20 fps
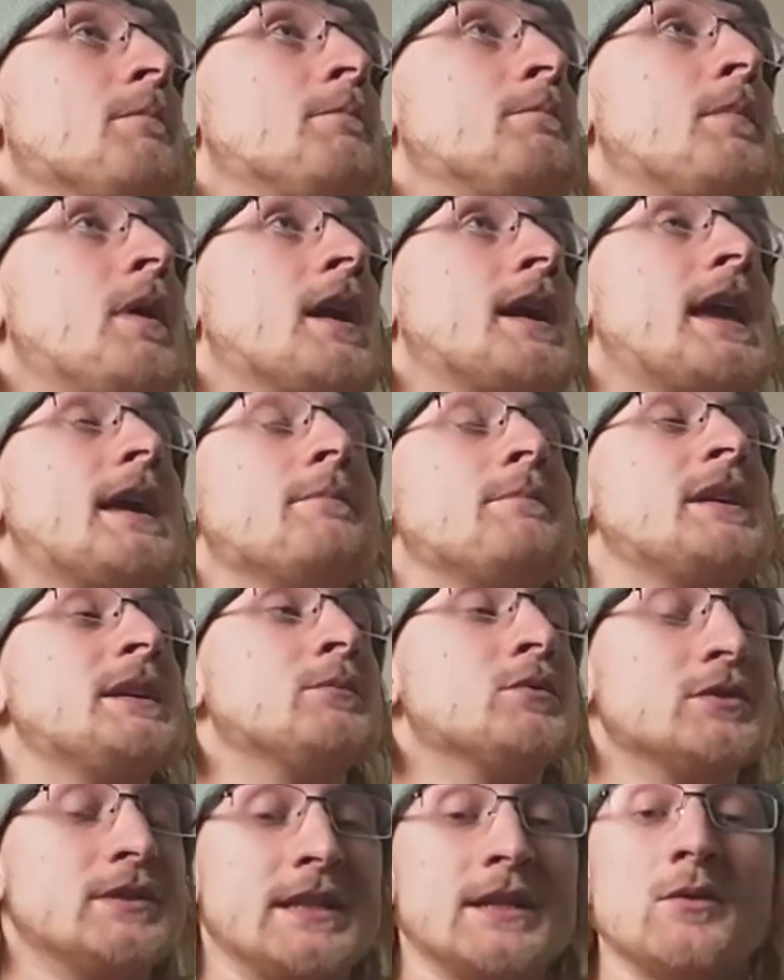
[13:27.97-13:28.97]
again,
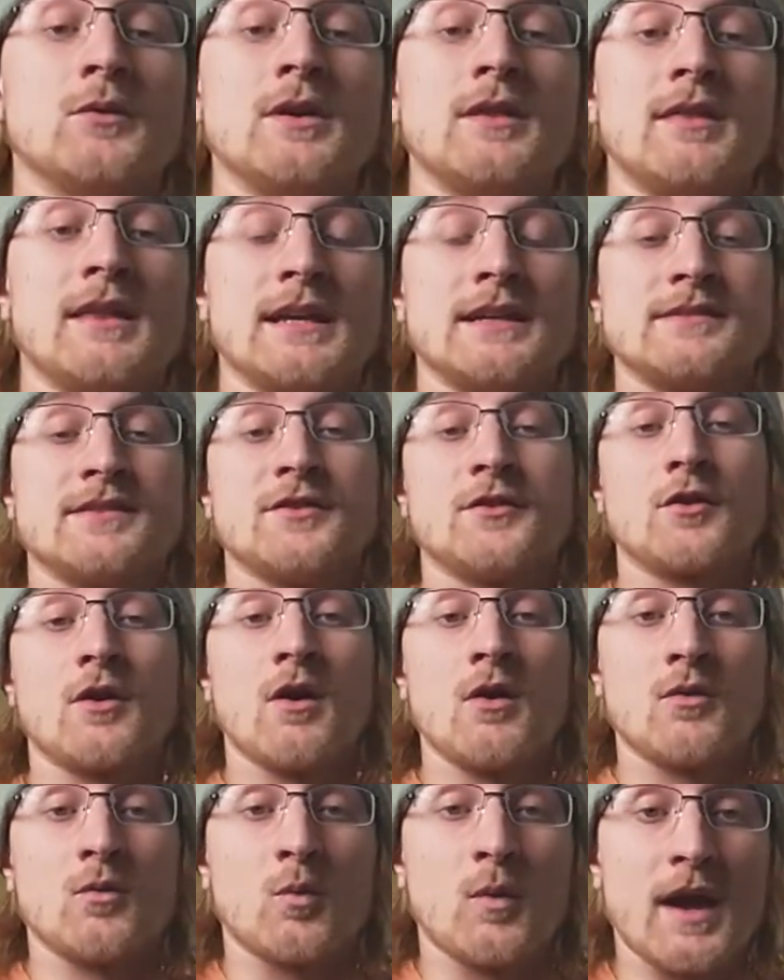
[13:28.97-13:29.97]
people deal with things in their
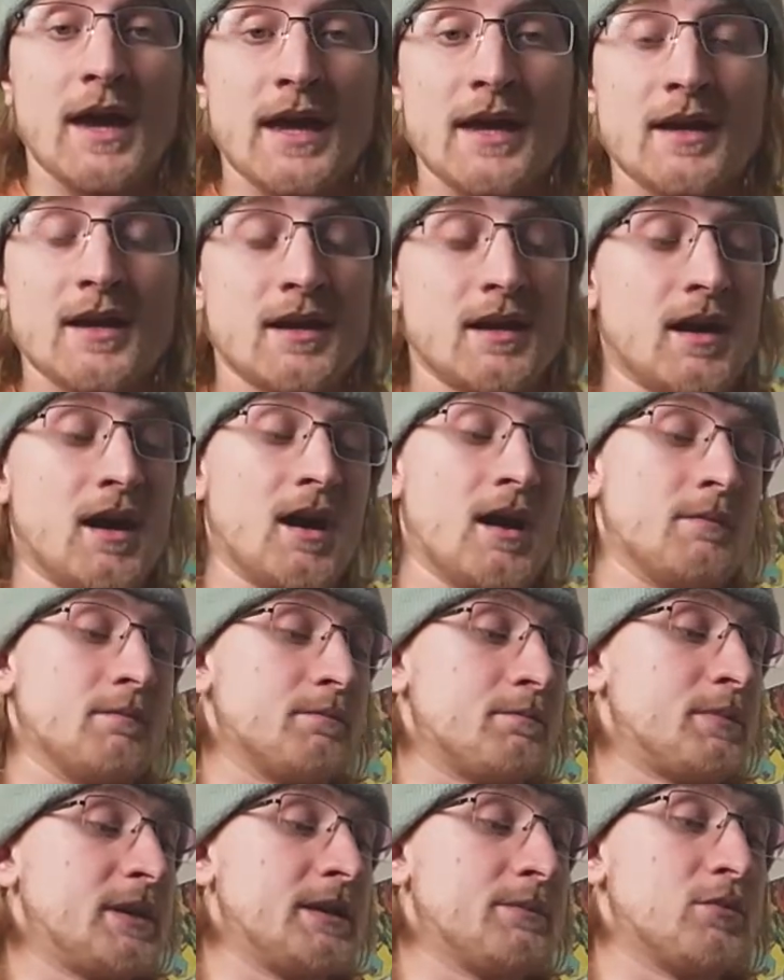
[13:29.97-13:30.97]
own way.
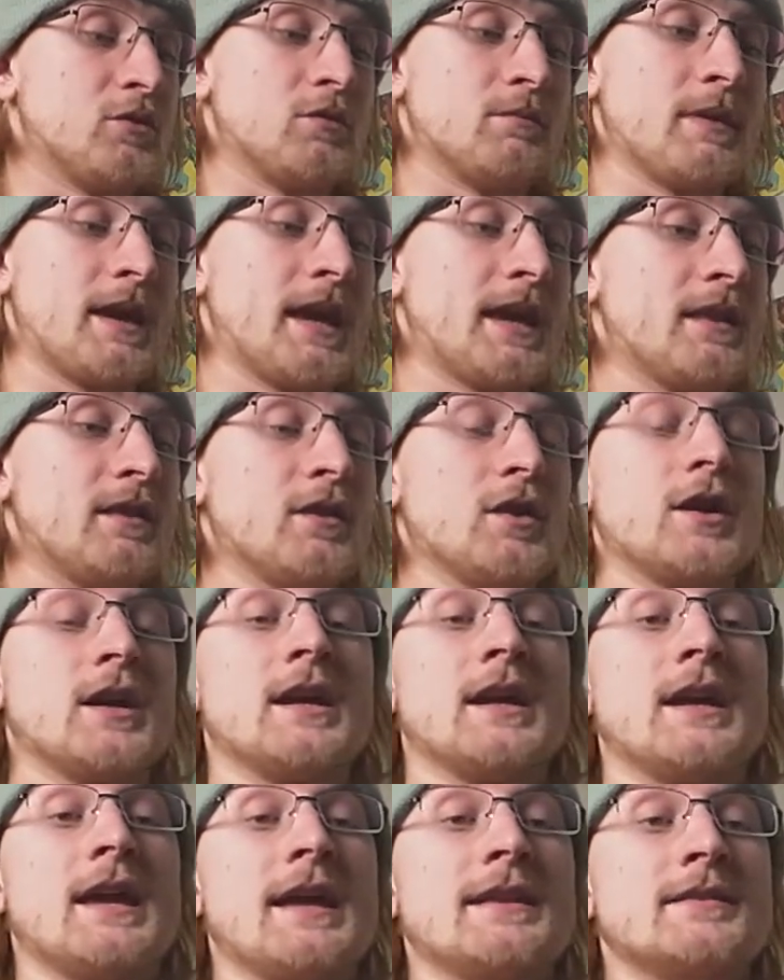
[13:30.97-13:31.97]
People may look
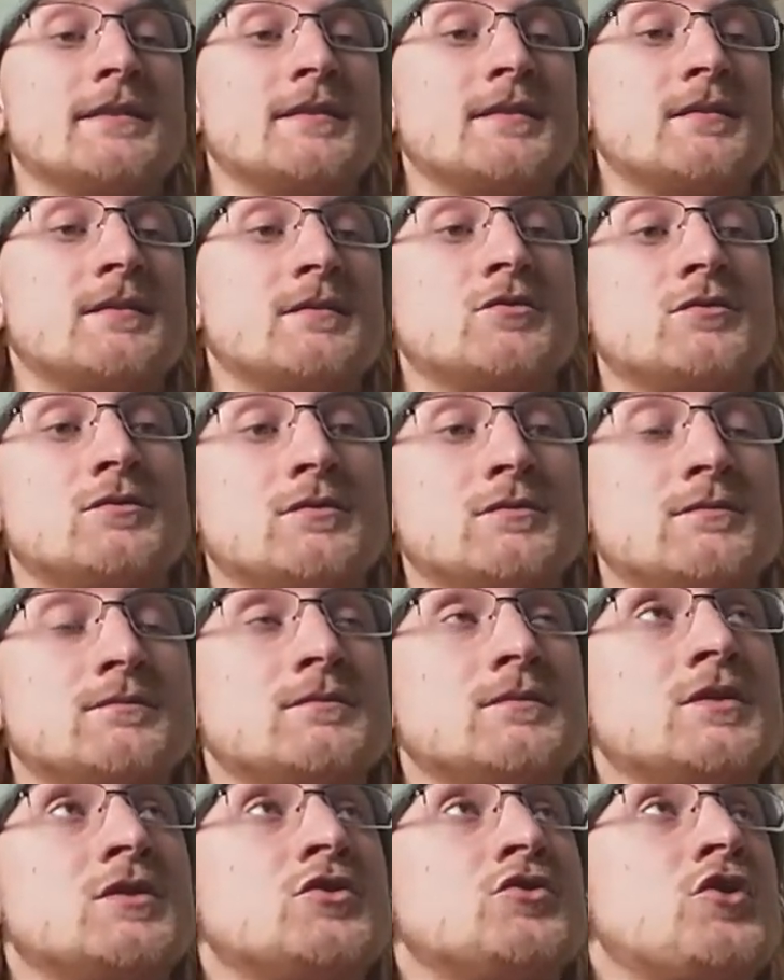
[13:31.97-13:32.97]
against
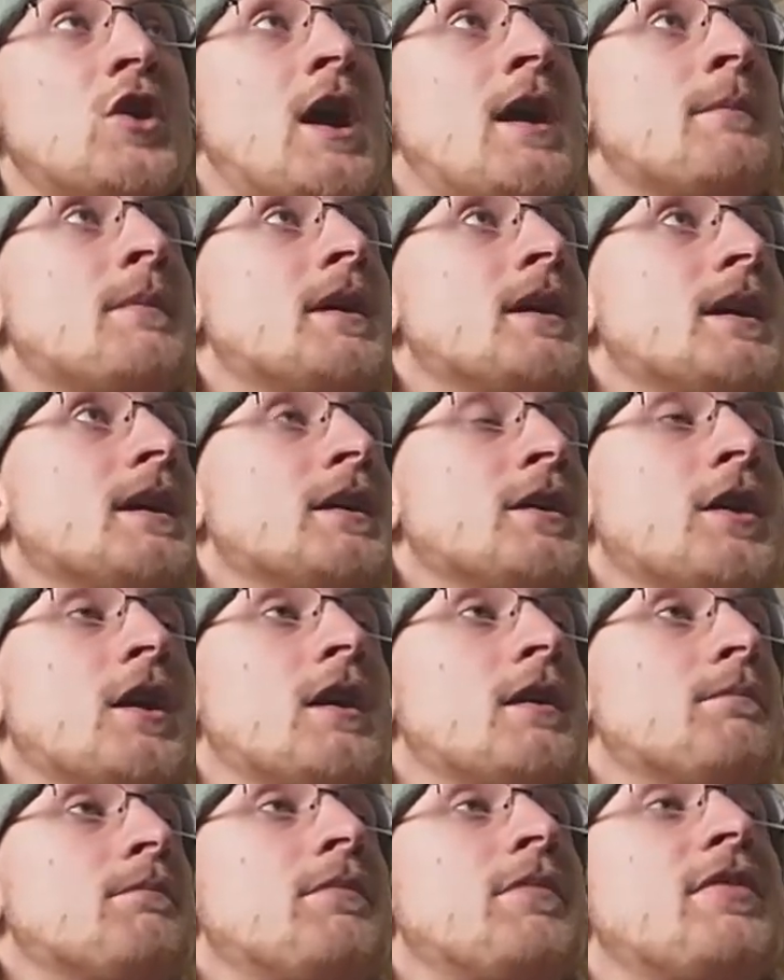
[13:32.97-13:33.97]
trauma
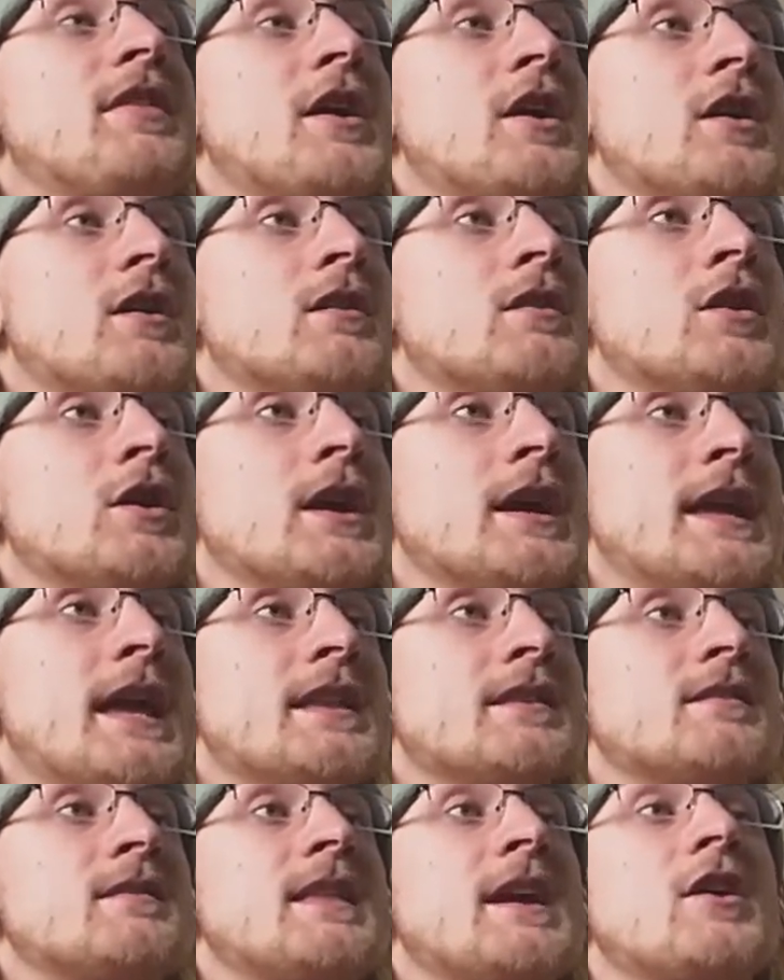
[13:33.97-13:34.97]
or look
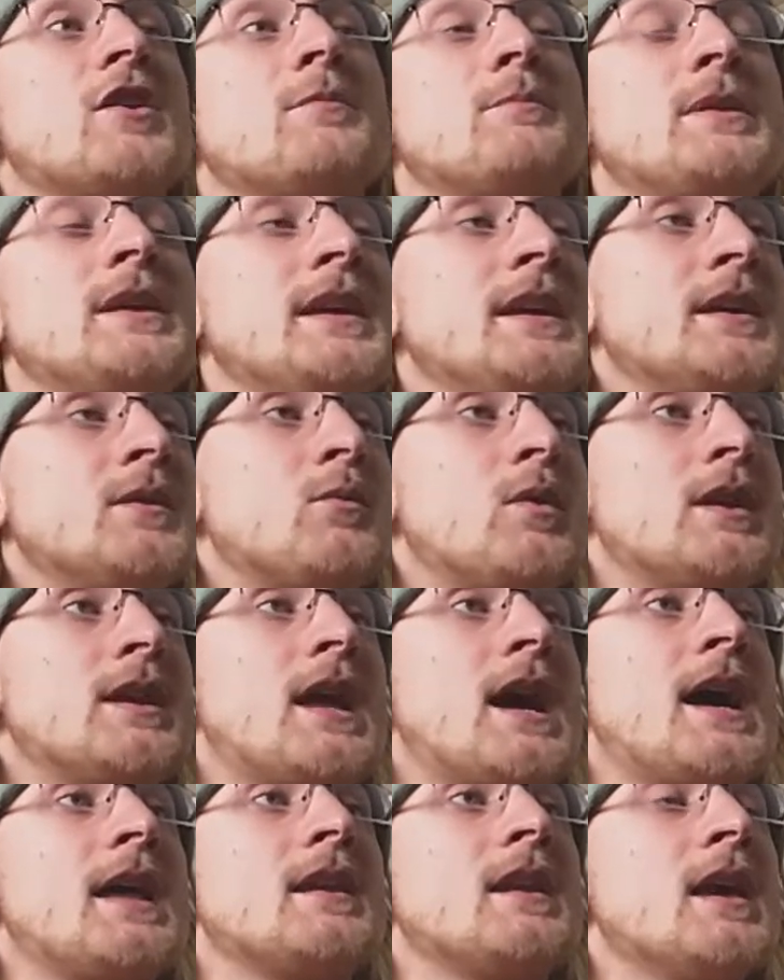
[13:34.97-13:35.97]
against therapy and
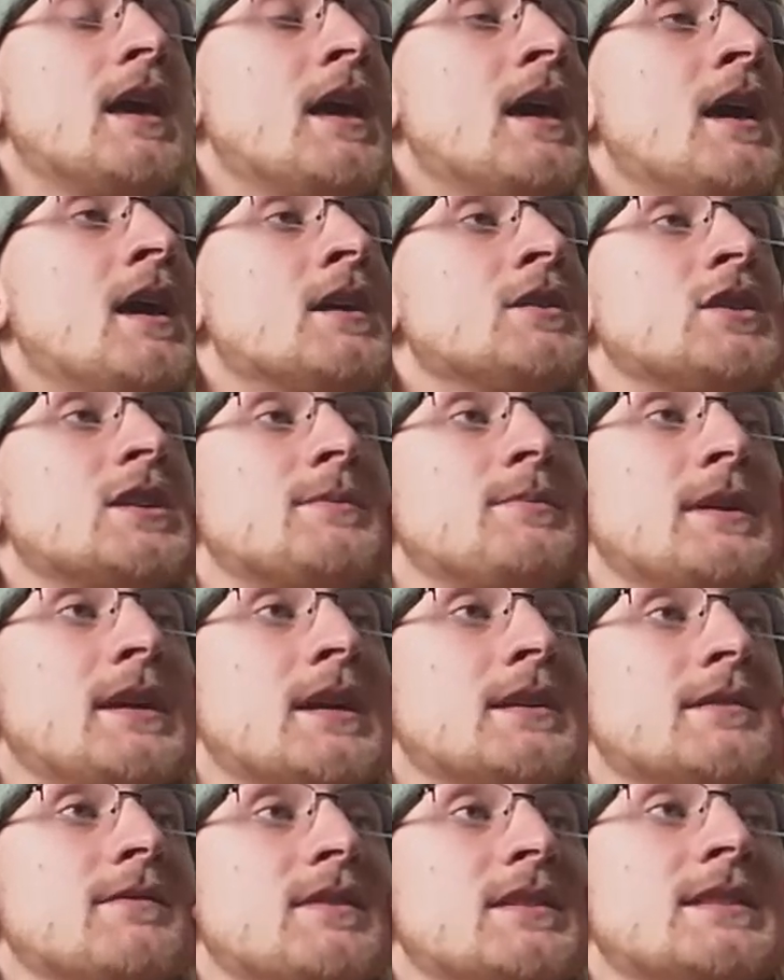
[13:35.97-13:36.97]
whatnot just
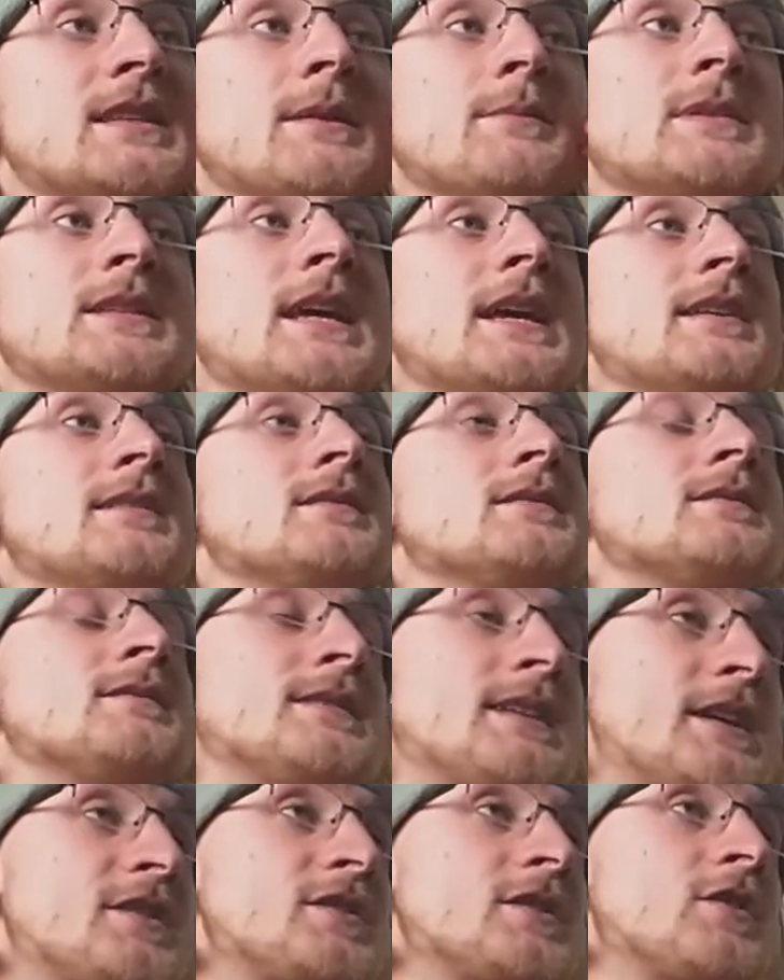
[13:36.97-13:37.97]
because of the
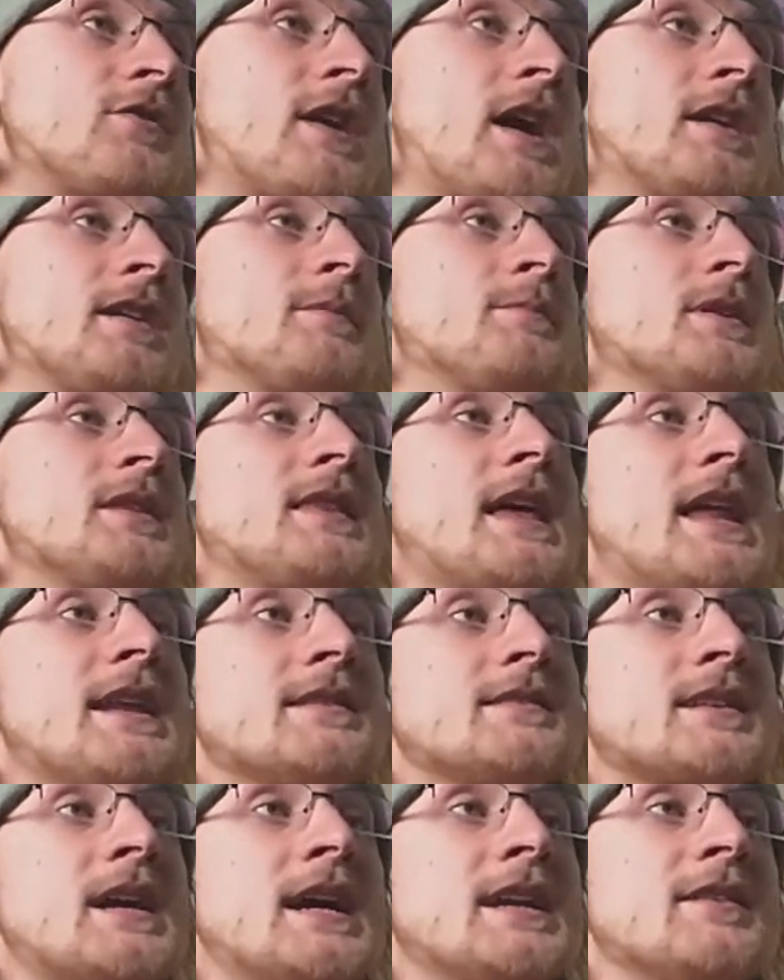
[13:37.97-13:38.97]
stigmatization around it. But that
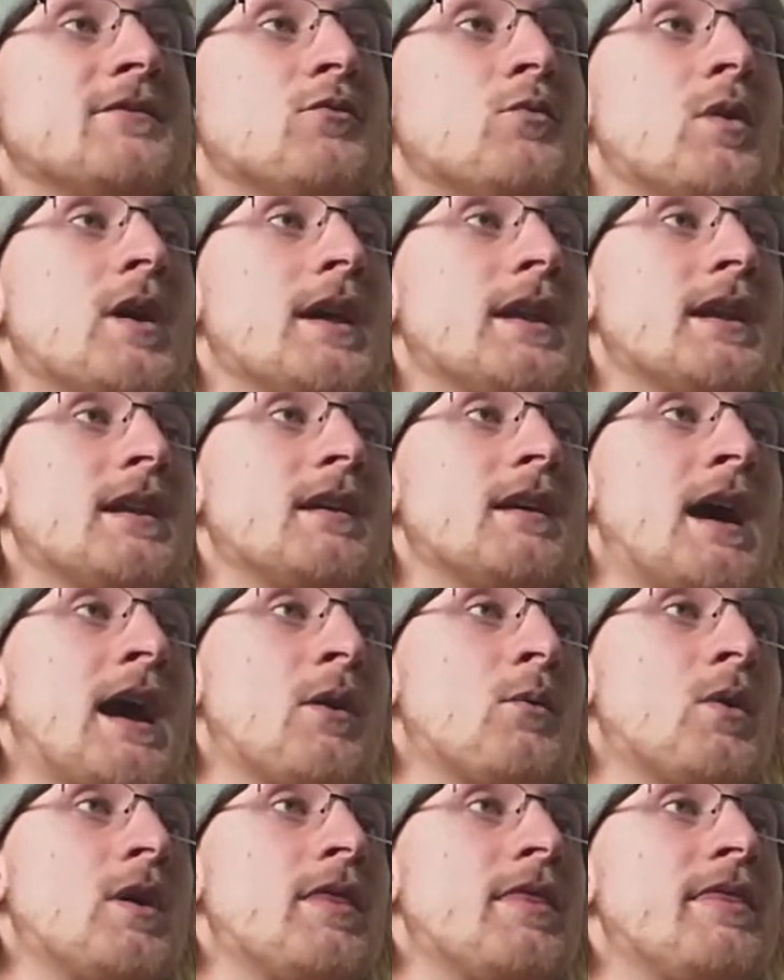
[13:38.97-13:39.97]
is kind of what I
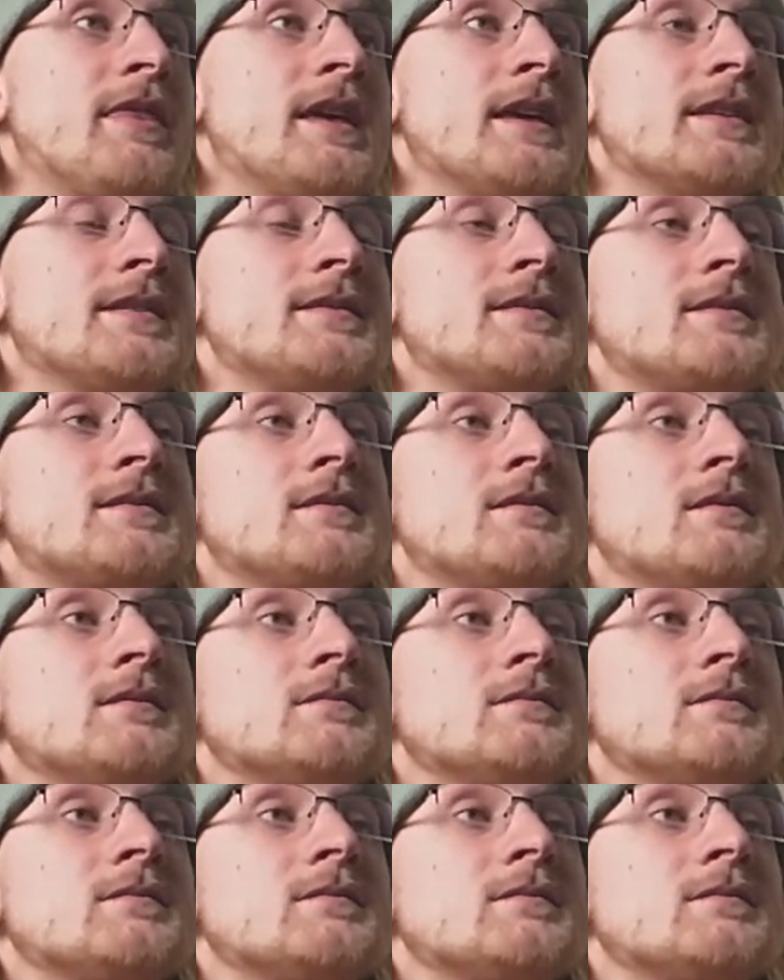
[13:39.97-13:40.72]
want this